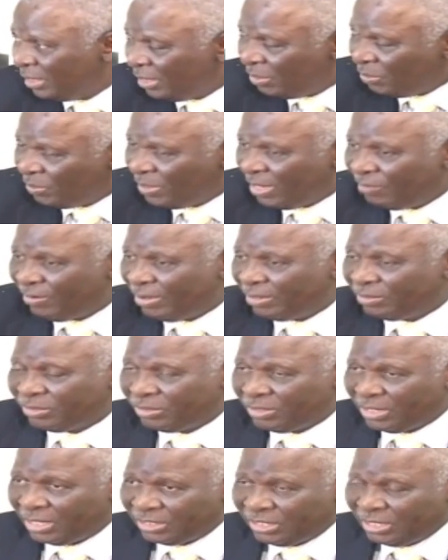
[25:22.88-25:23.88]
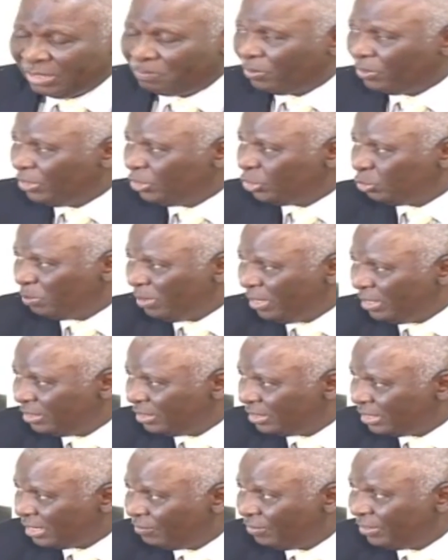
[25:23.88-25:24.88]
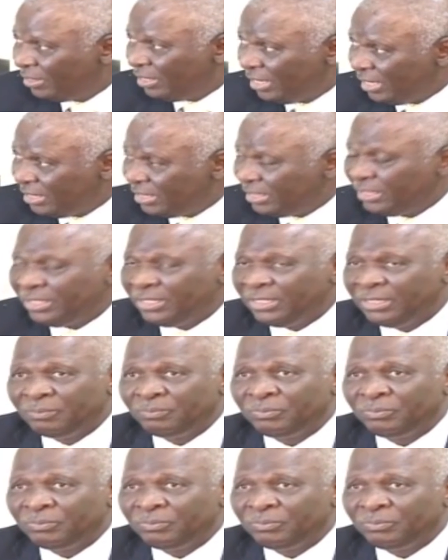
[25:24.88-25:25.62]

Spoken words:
We have a Nigerian policeman serving in Haiti.